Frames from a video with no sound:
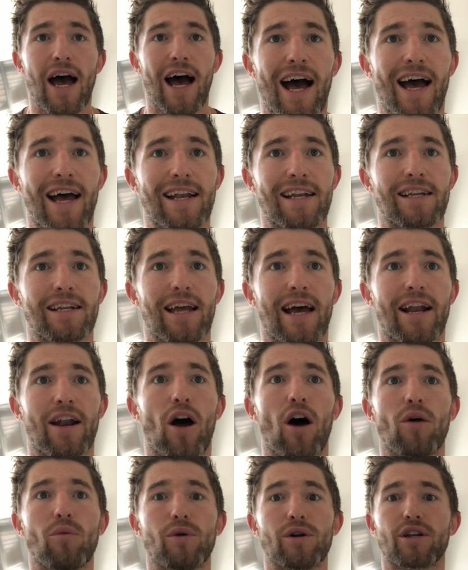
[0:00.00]
and
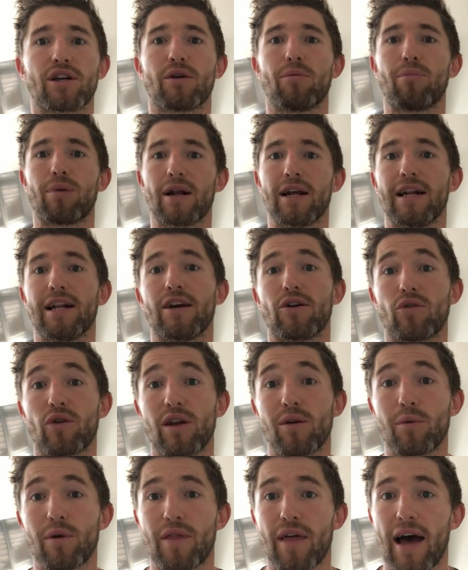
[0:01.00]
I would completely
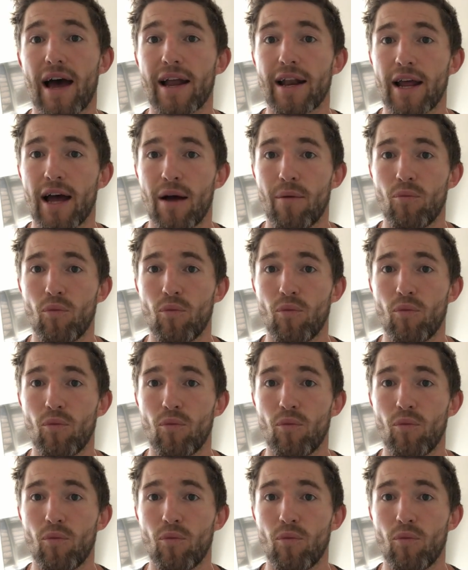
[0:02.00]
agree with that.